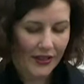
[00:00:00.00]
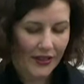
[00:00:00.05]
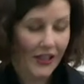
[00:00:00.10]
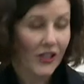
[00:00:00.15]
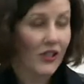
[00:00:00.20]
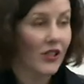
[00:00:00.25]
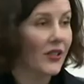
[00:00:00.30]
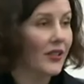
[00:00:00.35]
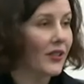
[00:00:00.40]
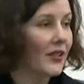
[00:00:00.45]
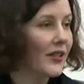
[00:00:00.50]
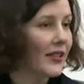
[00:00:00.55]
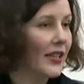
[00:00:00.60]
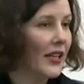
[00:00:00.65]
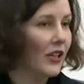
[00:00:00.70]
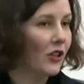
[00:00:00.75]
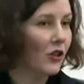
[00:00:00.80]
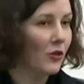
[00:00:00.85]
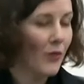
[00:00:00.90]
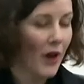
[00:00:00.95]
the digital
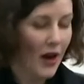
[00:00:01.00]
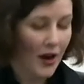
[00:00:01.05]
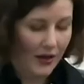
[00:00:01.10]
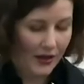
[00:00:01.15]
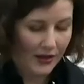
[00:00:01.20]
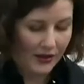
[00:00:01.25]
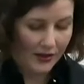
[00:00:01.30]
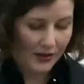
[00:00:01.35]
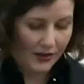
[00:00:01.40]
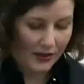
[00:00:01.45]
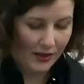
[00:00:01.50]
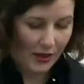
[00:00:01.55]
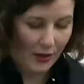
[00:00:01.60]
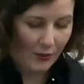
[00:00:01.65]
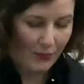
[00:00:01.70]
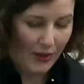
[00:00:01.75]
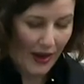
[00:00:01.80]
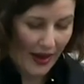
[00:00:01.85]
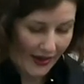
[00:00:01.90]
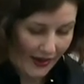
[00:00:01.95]
single market
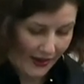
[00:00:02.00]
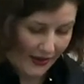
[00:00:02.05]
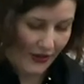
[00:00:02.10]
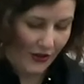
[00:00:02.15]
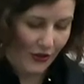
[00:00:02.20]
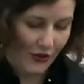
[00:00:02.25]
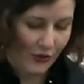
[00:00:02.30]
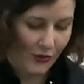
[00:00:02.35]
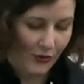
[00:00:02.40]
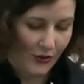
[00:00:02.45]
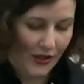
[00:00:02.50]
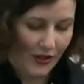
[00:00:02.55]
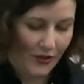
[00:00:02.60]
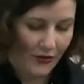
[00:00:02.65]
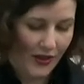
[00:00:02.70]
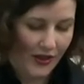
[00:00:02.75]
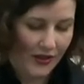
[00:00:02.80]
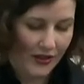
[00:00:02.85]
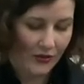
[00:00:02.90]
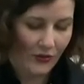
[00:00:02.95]
package to
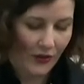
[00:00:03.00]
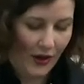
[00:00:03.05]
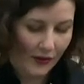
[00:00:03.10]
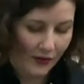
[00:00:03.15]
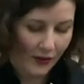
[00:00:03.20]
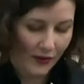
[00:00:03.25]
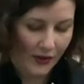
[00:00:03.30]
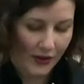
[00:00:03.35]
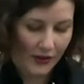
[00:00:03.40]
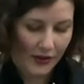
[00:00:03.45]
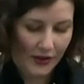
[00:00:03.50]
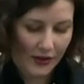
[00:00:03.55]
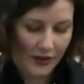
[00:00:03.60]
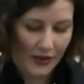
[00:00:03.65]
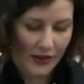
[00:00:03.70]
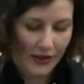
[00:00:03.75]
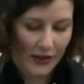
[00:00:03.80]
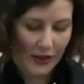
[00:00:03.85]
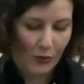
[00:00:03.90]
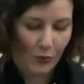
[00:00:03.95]
address relevant
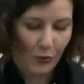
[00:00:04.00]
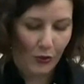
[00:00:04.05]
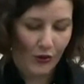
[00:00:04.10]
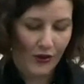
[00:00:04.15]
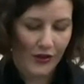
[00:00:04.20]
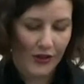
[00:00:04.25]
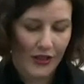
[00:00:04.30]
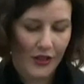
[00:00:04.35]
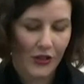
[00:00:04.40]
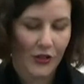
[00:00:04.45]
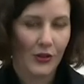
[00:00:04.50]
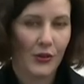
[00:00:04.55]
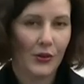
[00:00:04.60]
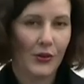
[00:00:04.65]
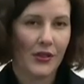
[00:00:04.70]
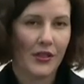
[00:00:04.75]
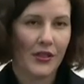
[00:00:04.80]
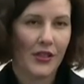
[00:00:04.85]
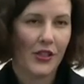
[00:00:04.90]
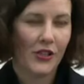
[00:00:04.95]
and important
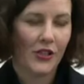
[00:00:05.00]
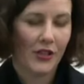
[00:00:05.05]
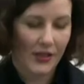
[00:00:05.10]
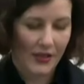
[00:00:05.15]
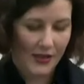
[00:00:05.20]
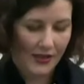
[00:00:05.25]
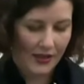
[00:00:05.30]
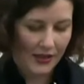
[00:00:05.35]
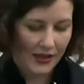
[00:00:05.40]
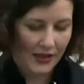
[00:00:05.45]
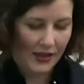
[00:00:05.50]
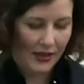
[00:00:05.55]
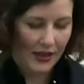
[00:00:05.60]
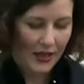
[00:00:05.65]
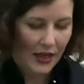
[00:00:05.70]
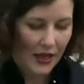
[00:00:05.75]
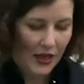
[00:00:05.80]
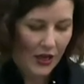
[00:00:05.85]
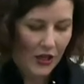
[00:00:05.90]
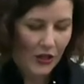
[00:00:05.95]
issues such as
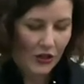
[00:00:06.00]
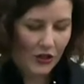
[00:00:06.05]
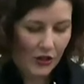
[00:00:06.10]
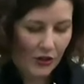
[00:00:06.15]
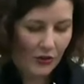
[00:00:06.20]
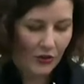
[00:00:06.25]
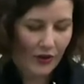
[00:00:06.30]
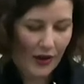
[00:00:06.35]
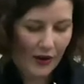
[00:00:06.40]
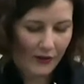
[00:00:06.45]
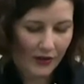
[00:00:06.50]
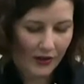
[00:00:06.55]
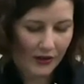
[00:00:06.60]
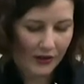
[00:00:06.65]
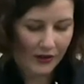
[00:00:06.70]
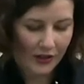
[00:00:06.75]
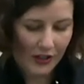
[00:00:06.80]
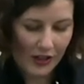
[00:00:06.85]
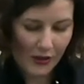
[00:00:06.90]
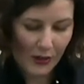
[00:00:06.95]

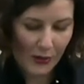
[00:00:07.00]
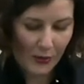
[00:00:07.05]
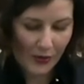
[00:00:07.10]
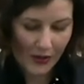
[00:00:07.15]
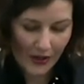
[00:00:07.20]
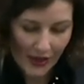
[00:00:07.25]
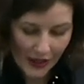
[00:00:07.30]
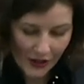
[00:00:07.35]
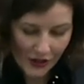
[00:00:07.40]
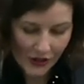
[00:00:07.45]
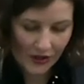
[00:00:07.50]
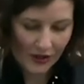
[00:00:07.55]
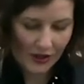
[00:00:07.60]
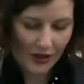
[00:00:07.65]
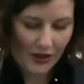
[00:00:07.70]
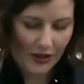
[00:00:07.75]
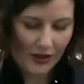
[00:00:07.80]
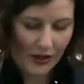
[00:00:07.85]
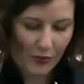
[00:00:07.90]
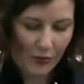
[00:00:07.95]
geographical
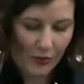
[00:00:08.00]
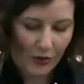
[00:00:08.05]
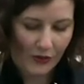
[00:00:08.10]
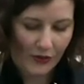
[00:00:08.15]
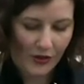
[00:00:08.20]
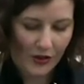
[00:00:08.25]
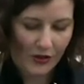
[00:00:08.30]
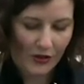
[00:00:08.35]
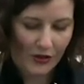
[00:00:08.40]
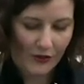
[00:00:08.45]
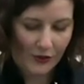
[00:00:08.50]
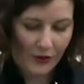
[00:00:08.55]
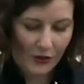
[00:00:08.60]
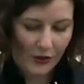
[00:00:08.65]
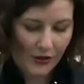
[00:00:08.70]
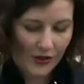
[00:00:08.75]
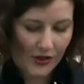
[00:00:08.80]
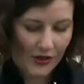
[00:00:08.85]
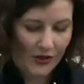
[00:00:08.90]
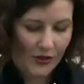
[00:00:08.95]
discrimination in the provision of
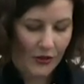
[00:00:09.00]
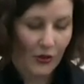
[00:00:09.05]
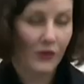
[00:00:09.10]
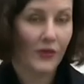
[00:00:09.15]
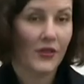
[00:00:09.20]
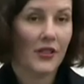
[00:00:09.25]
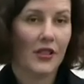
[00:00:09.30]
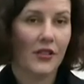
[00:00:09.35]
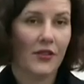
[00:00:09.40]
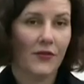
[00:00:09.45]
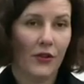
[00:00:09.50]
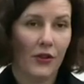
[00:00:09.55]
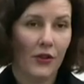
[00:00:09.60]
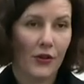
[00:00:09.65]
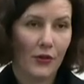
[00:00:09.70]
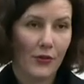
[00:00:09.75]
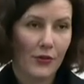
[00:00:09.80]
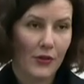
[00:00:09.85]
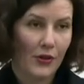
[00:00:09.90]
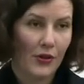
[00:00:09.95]
goods and services for
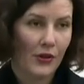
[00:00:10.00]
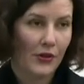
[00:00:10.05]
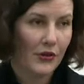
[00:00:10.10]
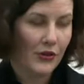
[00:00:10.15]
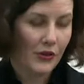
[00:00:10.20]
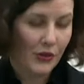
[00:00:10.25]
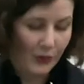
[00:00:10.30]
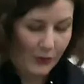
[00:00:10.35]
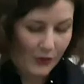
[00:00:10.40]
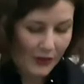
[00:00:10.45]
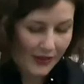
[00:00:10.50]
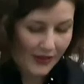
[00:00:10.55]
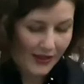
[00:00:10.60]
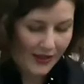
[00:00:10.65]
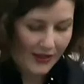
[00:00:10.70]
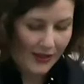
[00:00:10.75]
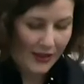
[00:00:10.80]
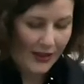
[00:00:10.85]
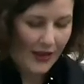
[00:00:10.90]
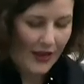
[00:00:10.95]

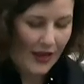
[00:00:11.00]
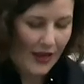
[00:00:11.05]
consumers,